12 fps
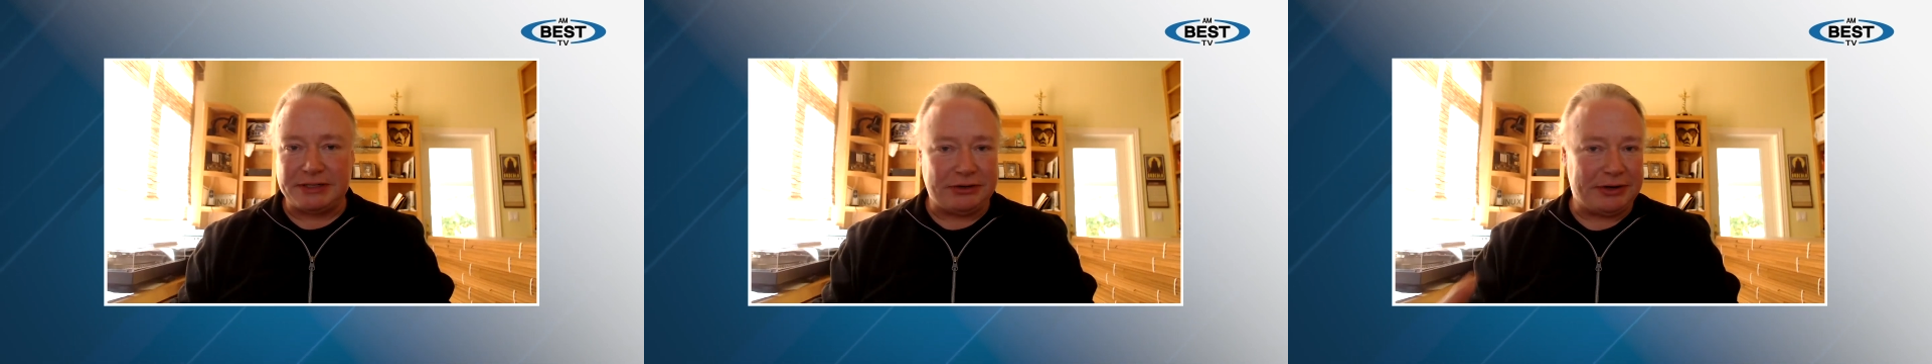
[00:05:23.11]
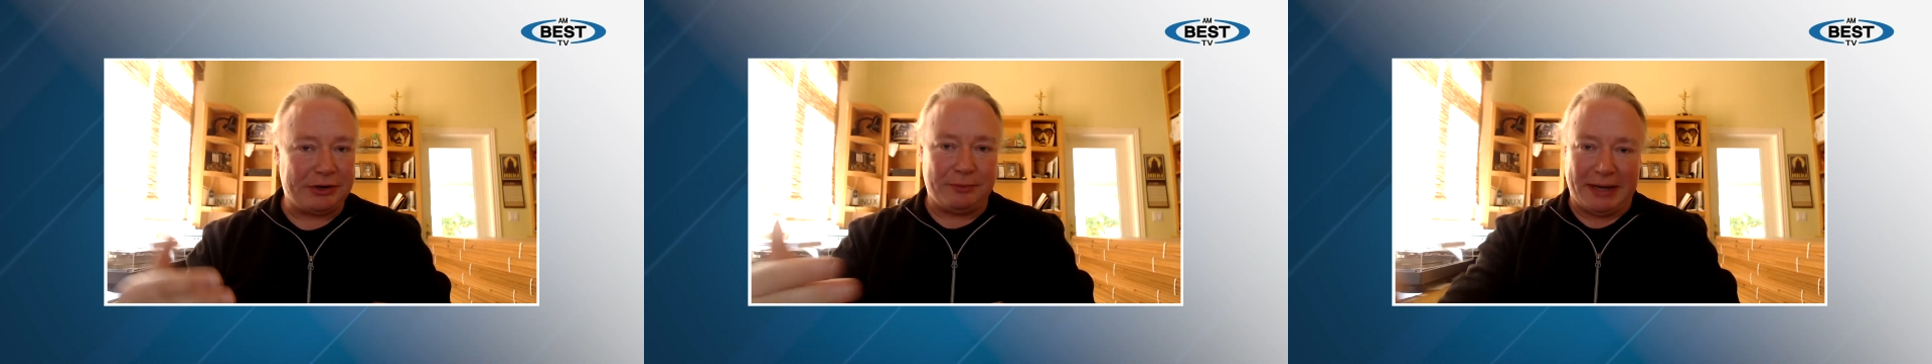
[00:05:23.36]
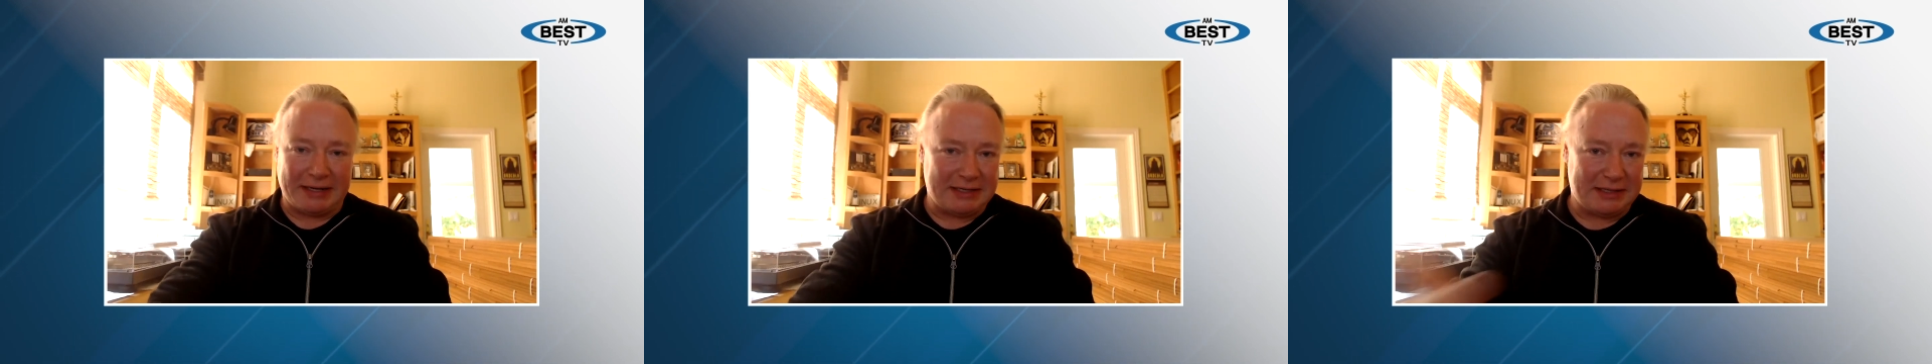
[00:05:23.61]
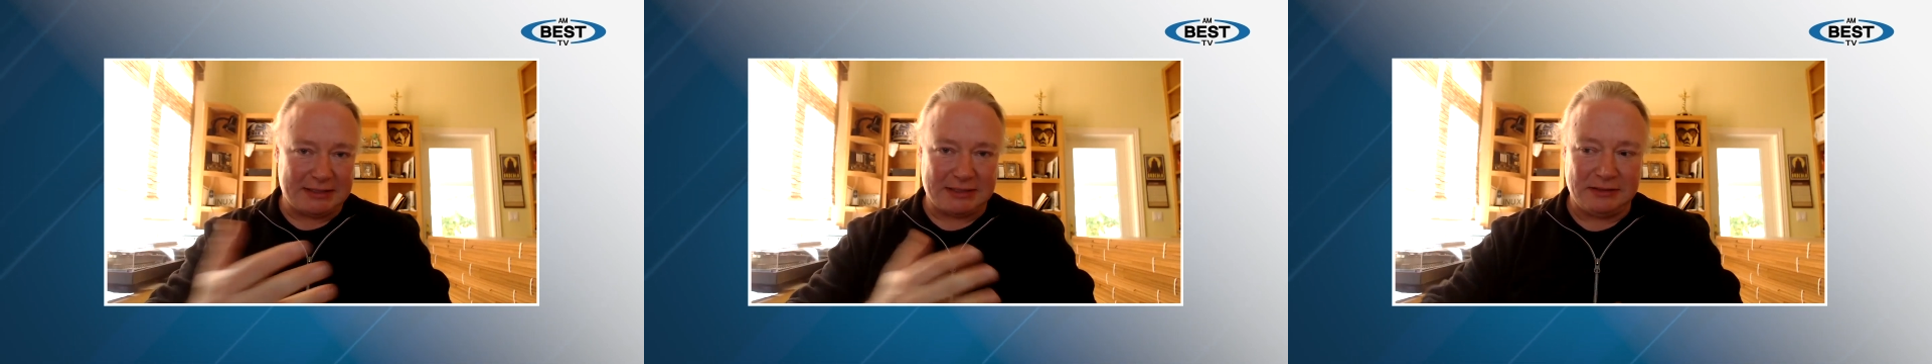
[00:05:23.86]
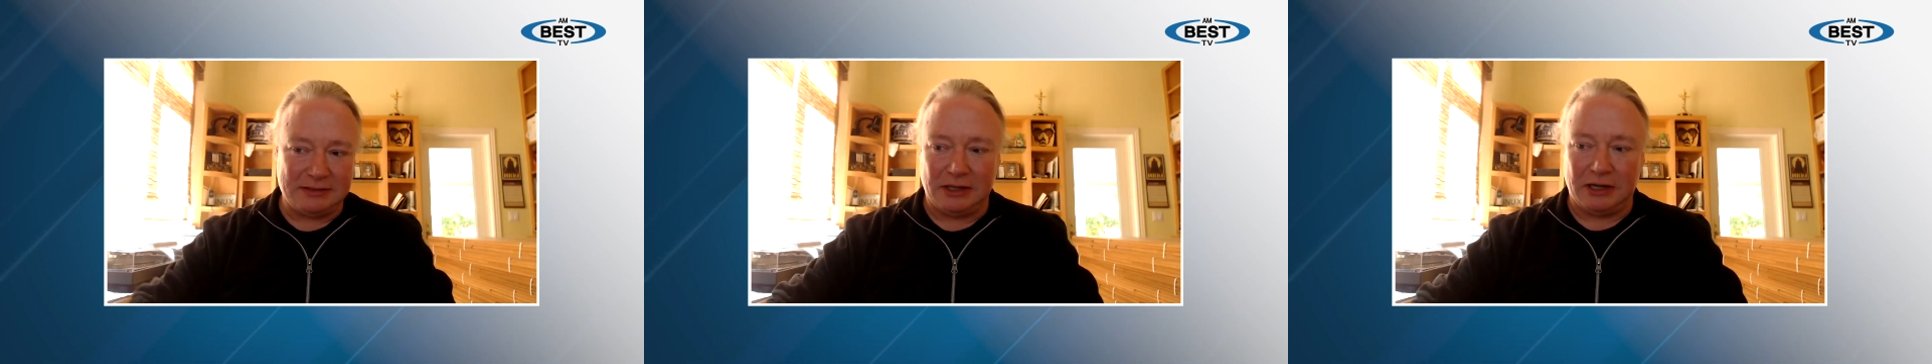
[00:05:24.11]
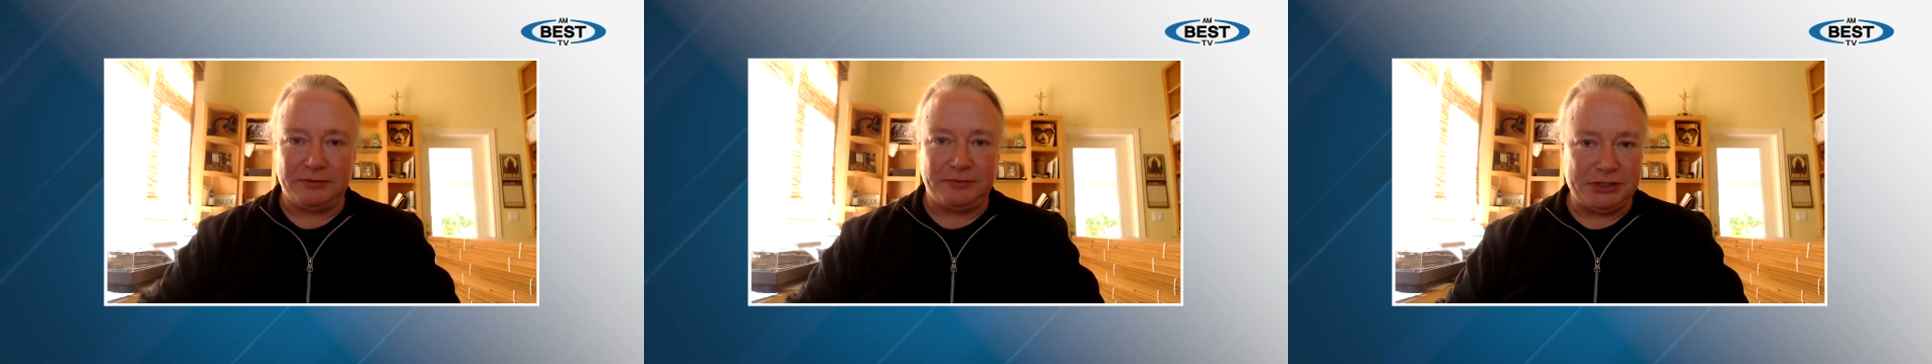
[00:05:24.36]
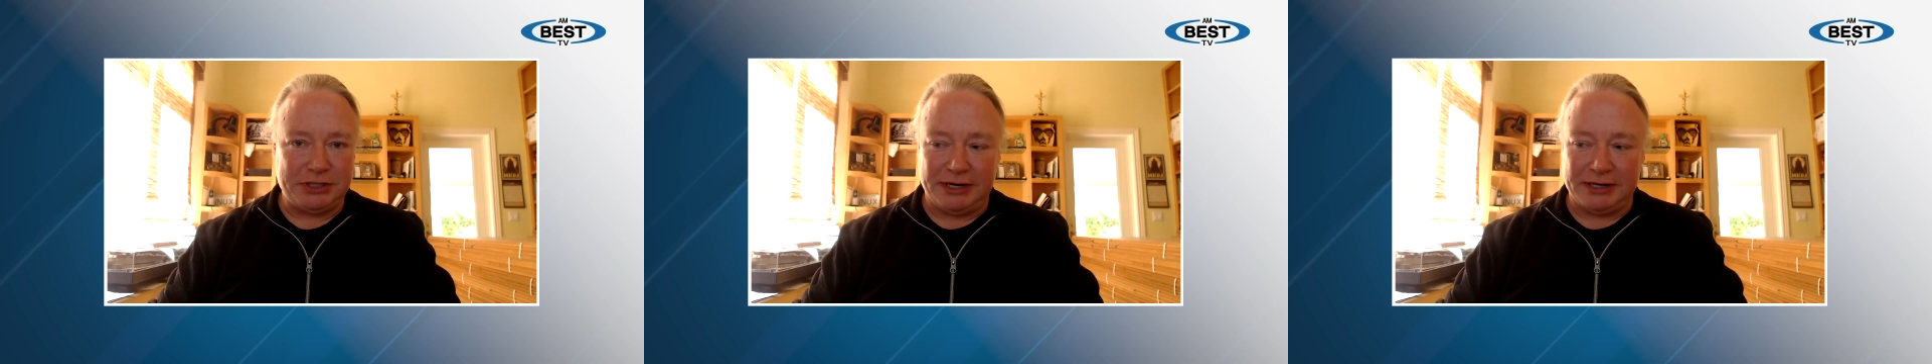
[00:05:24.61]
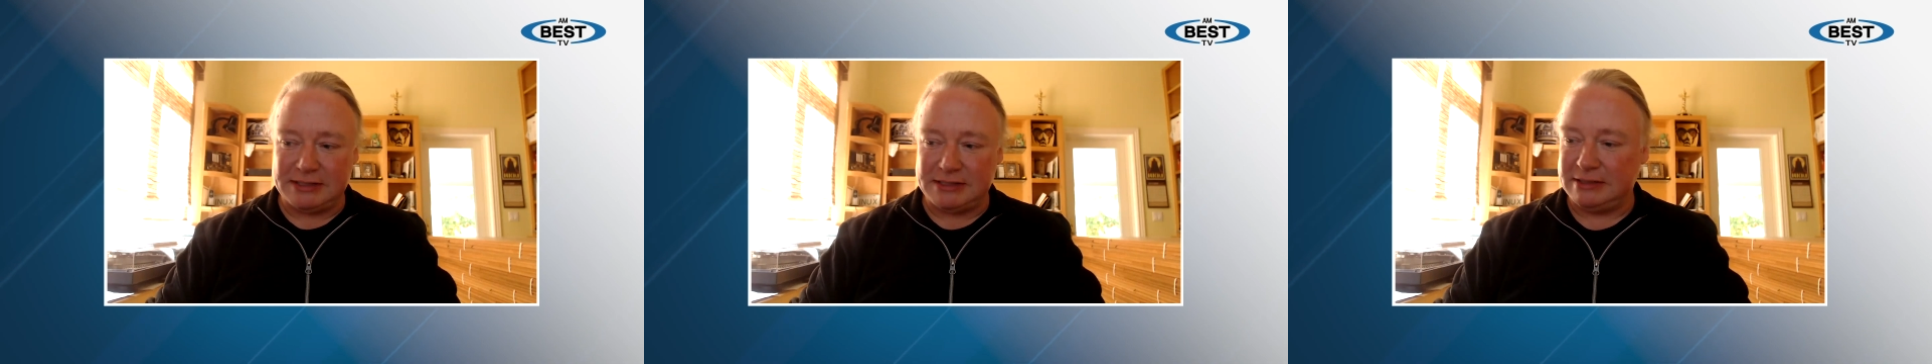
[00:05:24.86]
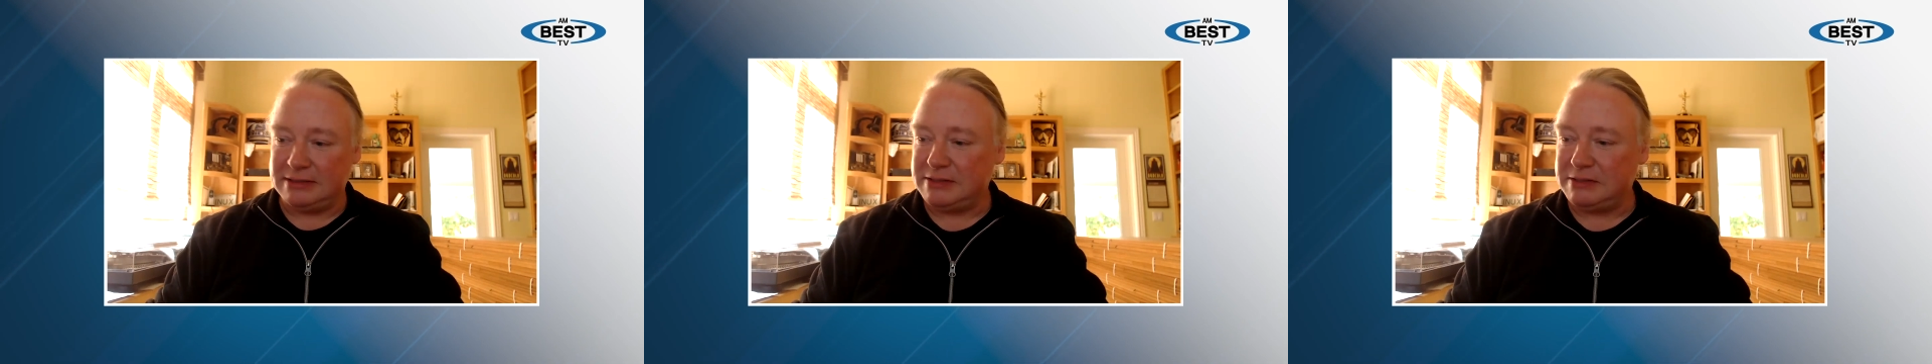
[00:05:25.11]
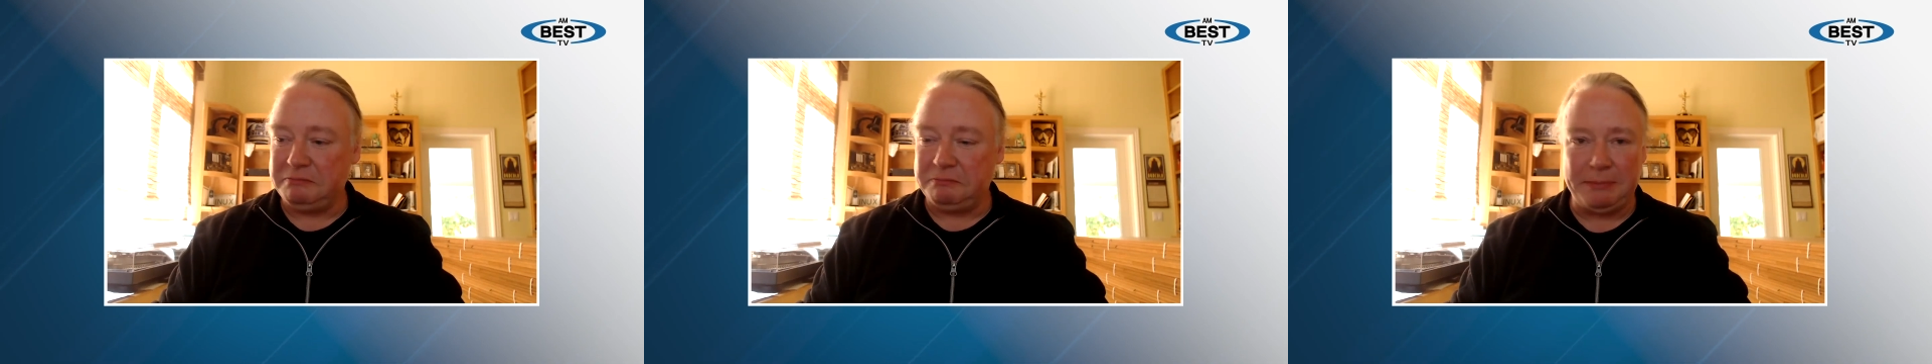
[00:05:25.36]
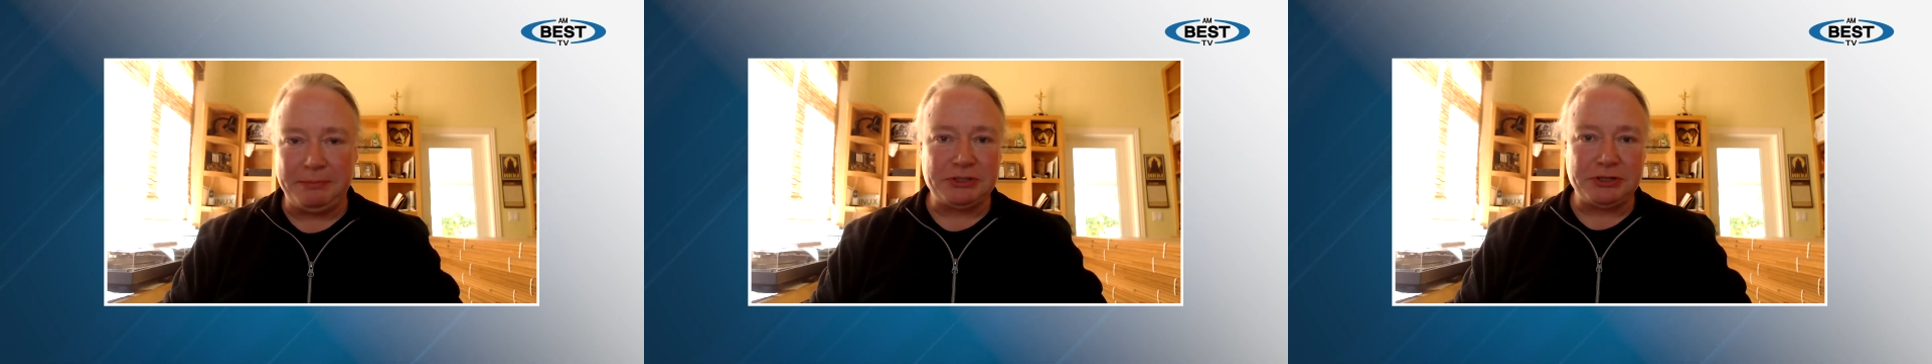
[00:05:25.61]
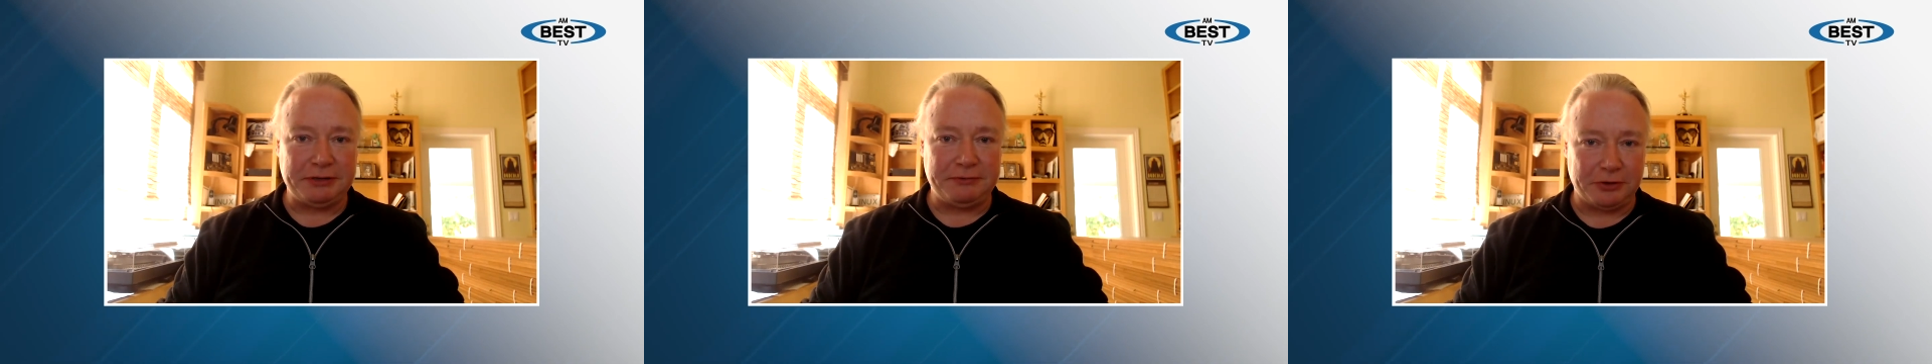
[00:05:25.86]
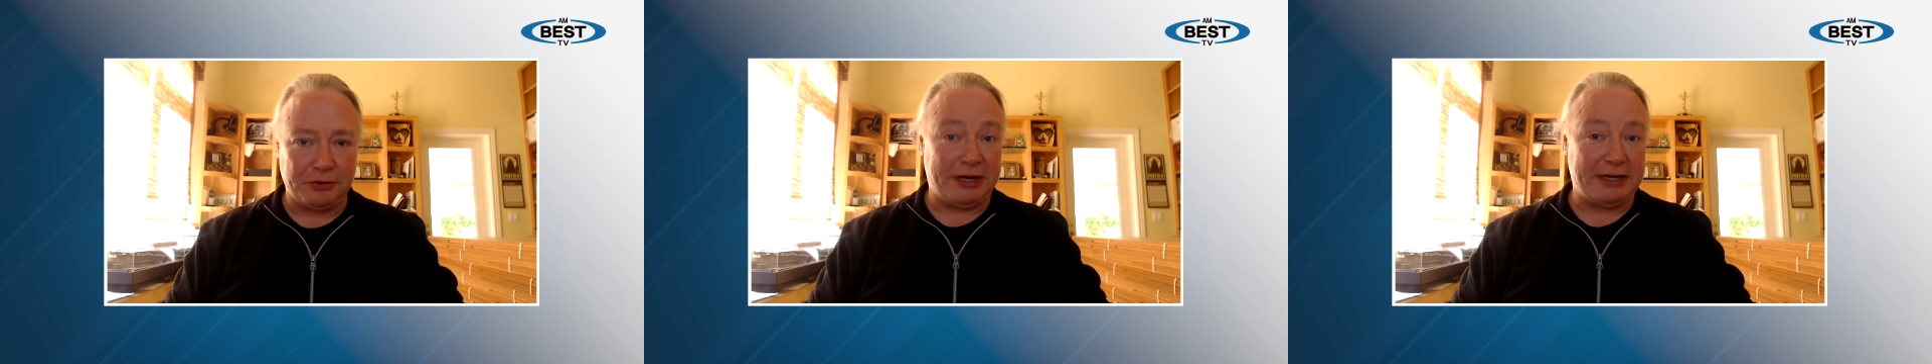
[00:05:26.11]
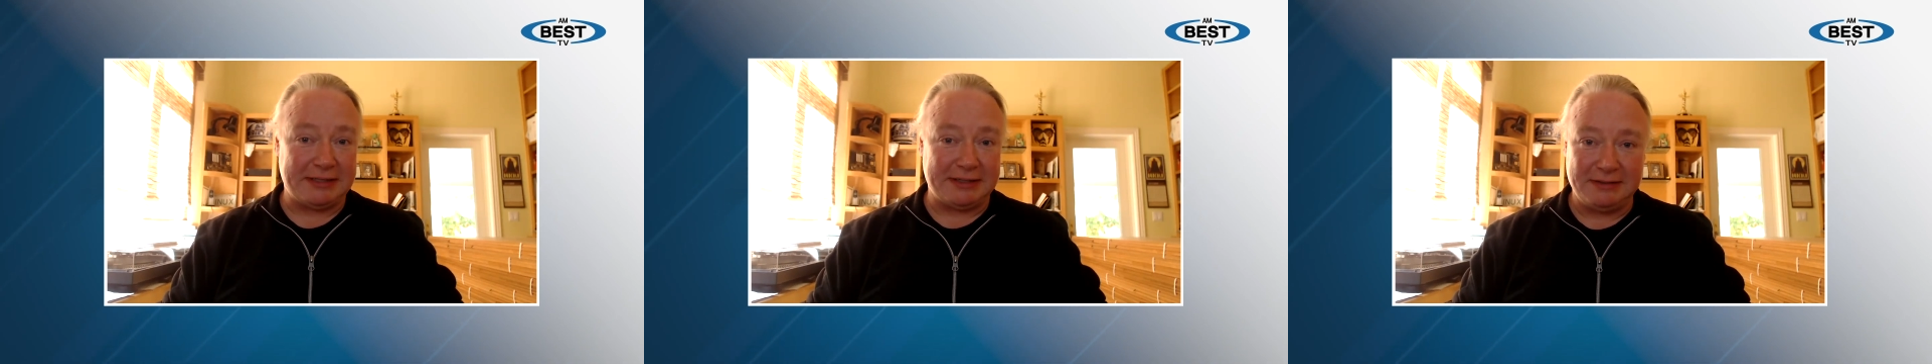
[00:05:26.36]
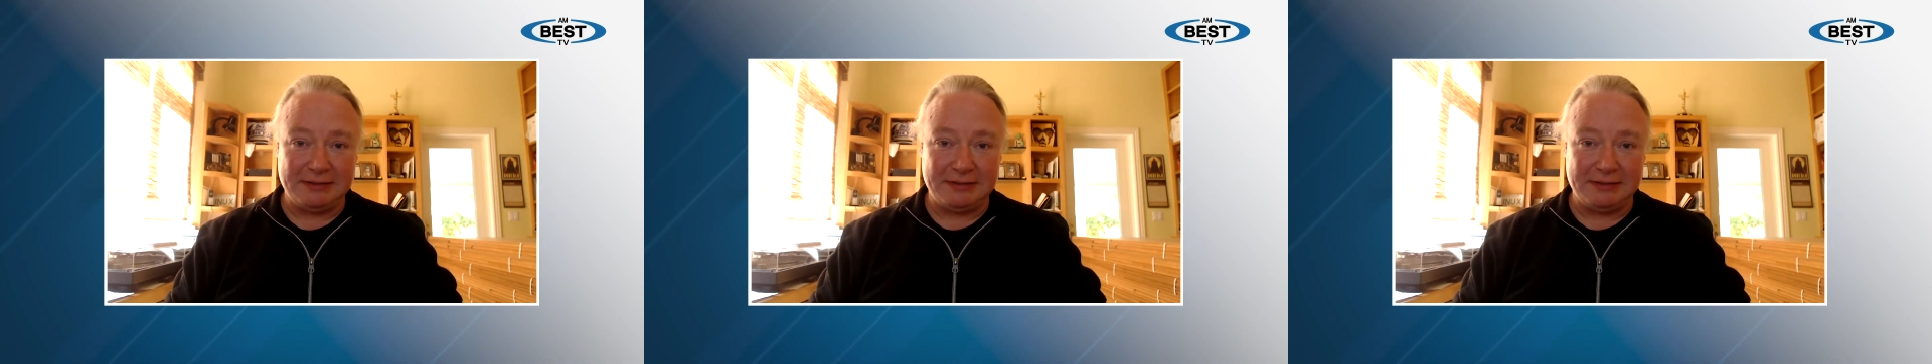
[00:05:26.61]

I go back to this Log4j instance. People took it for granted.